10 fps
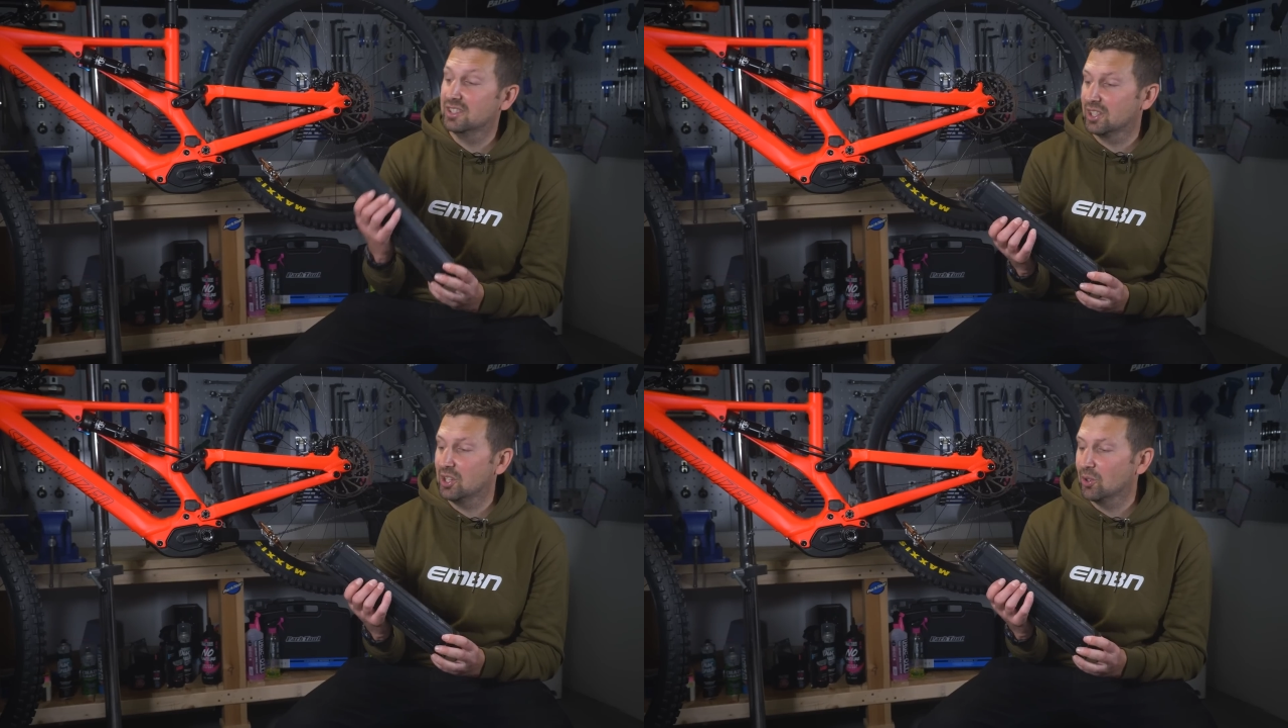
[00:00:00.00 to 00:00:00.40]

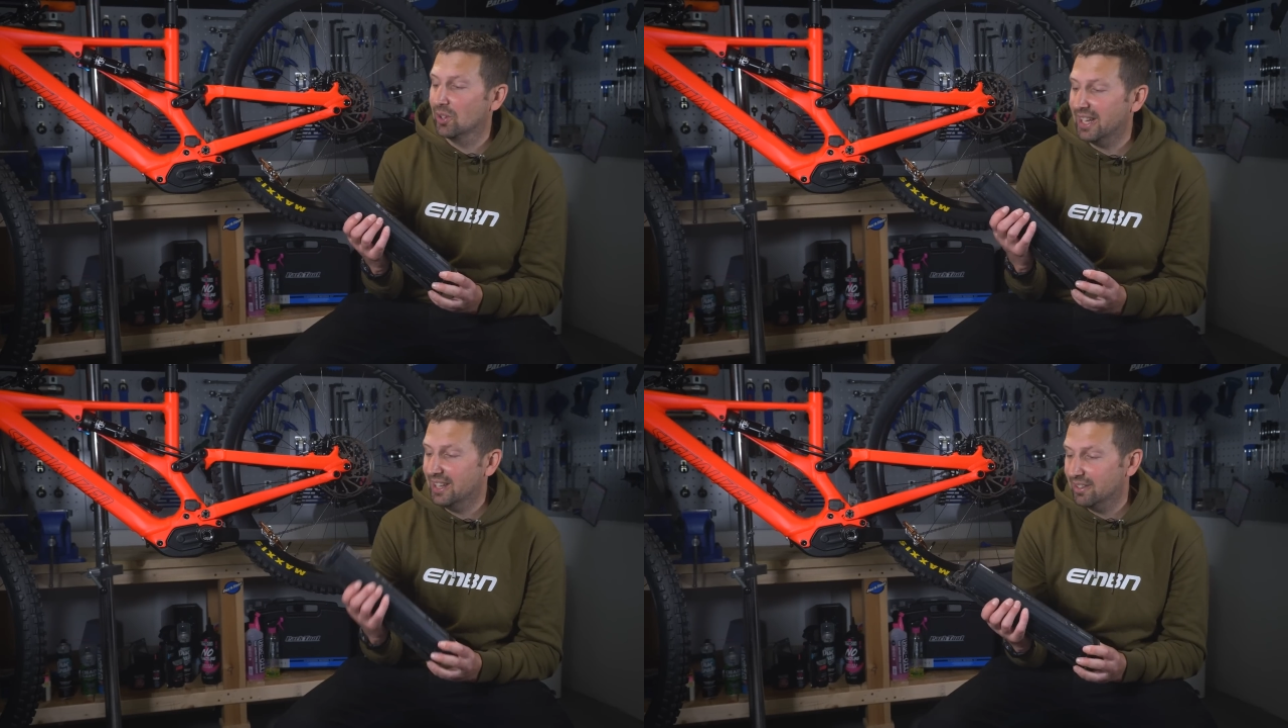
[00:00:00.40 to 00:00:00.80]

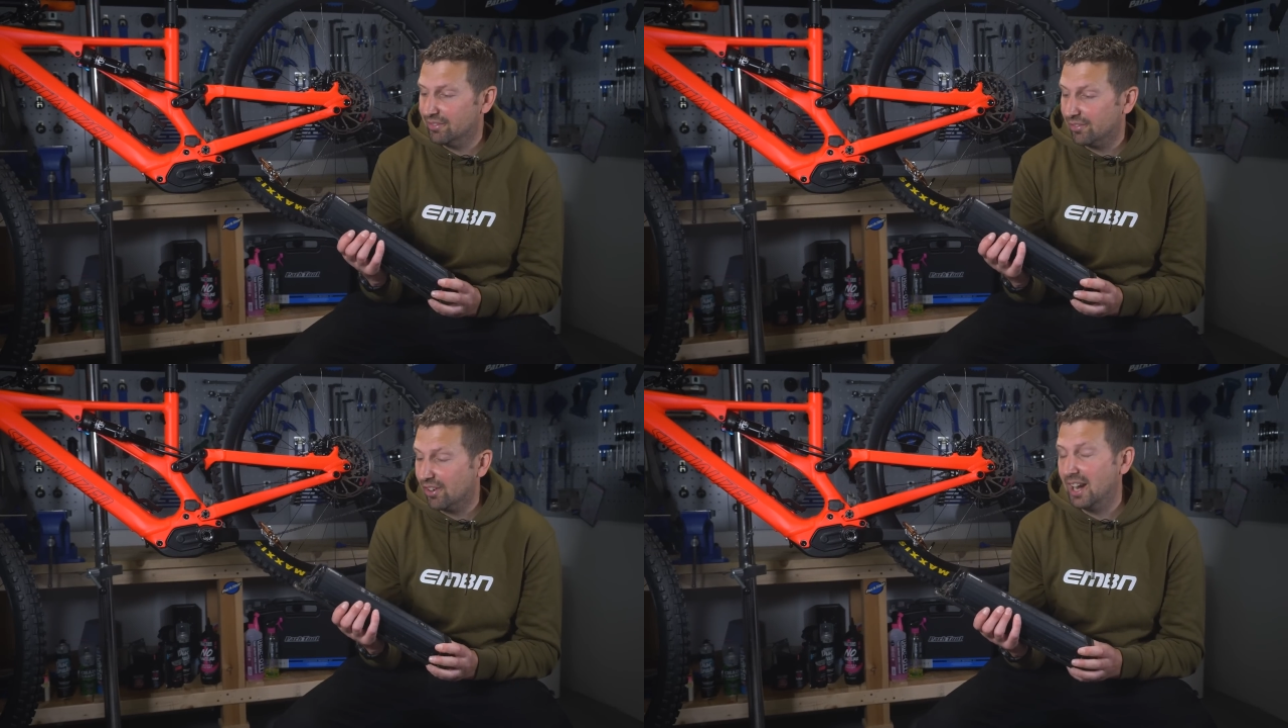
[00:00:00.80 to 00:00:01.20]
securely in the
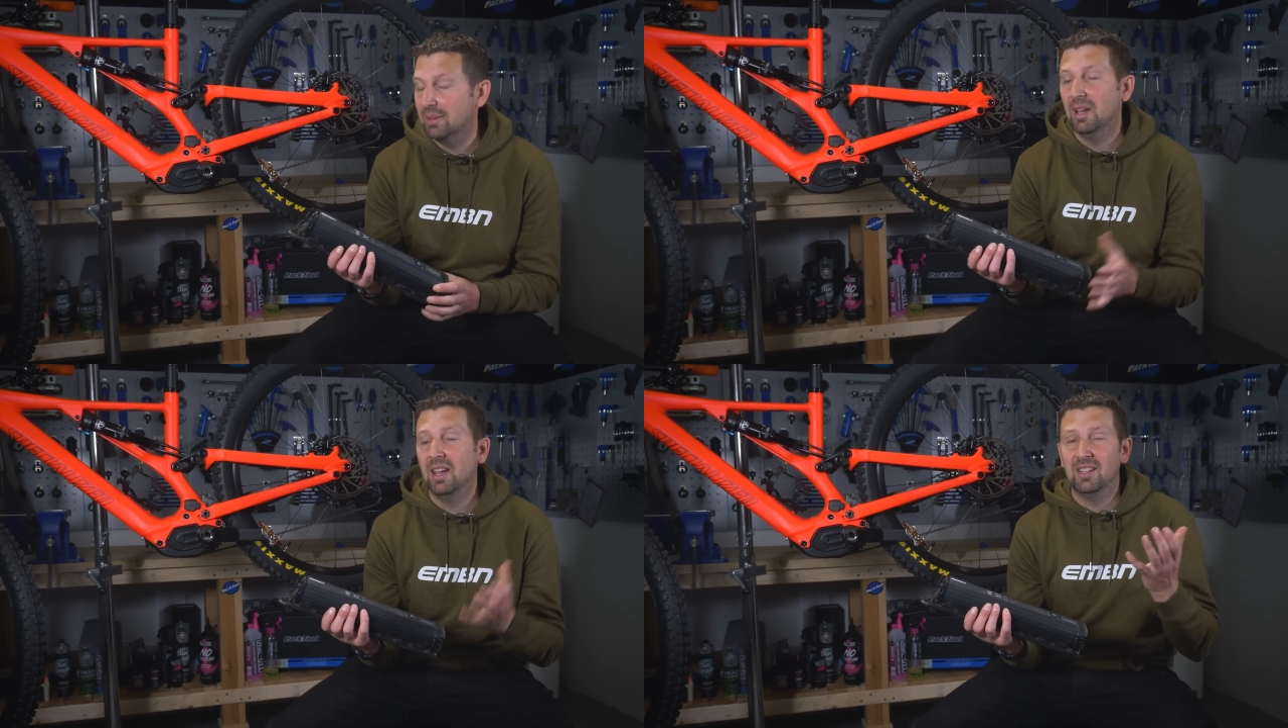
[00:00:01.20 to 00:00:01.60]

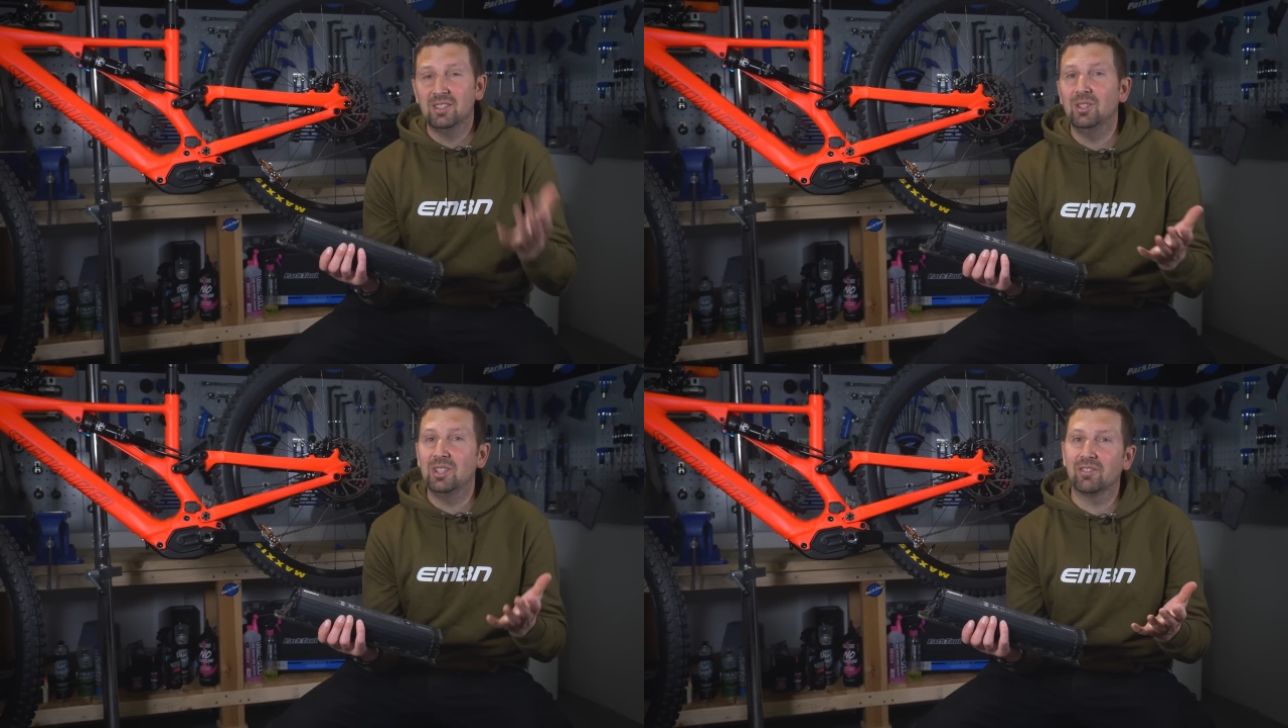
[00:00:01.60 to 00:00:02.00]
frame.
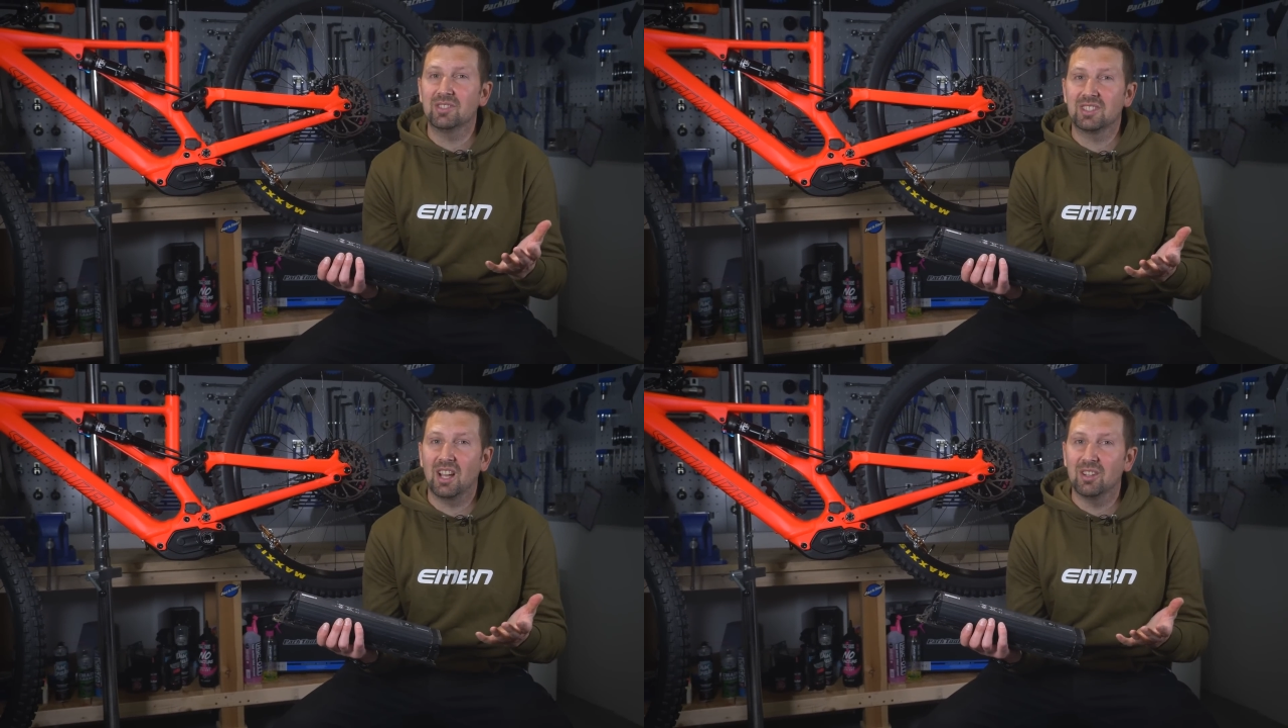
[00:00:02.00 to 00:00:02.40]
Two
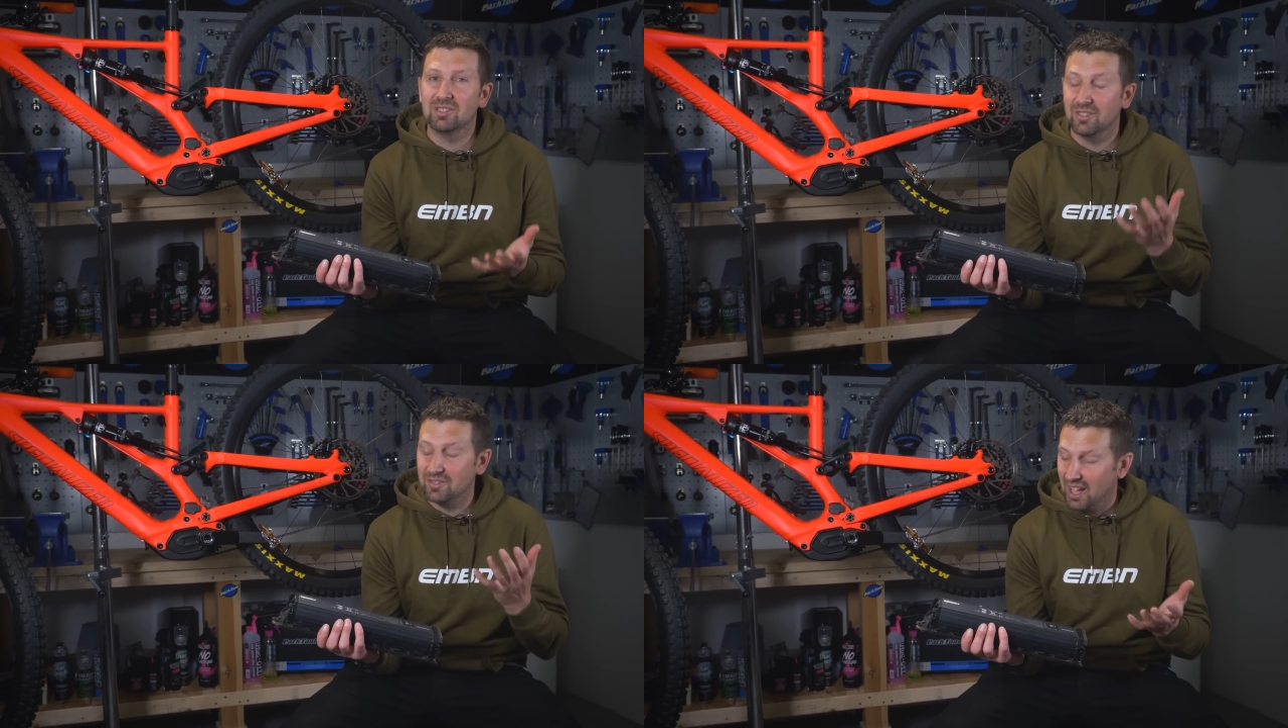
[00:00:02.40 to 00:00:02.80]
different
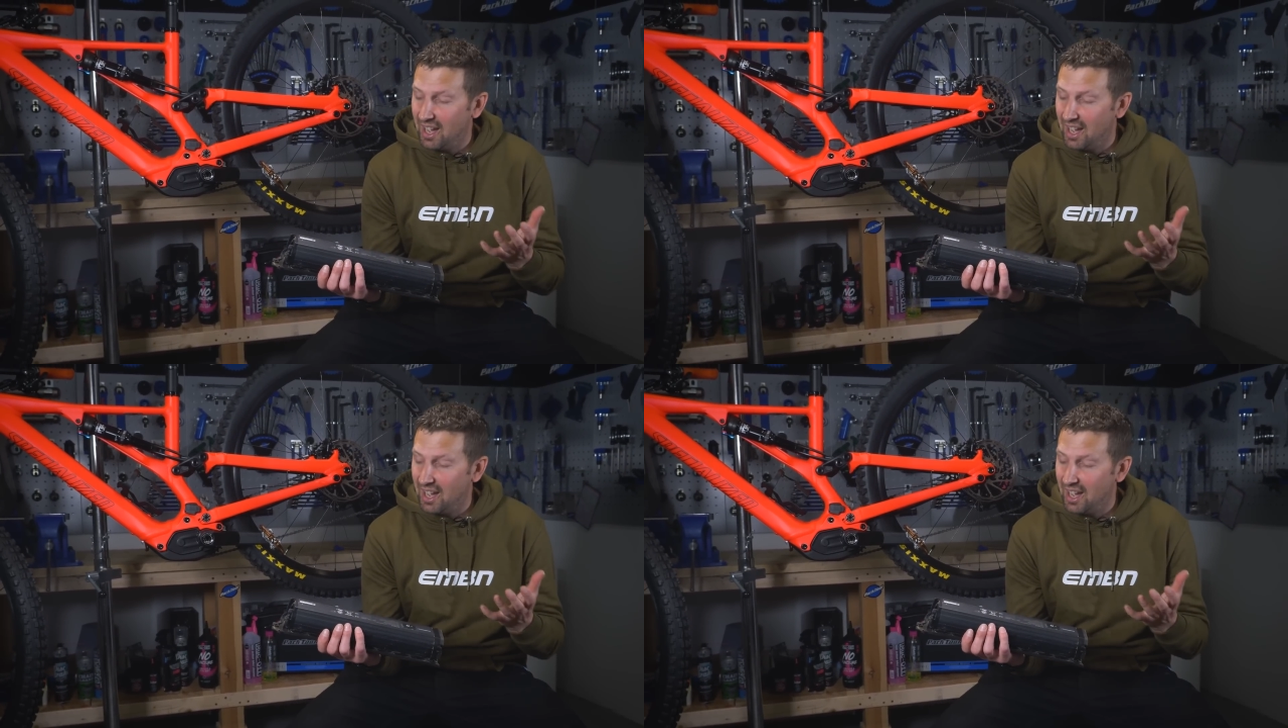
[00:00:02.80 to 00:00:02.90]
styles of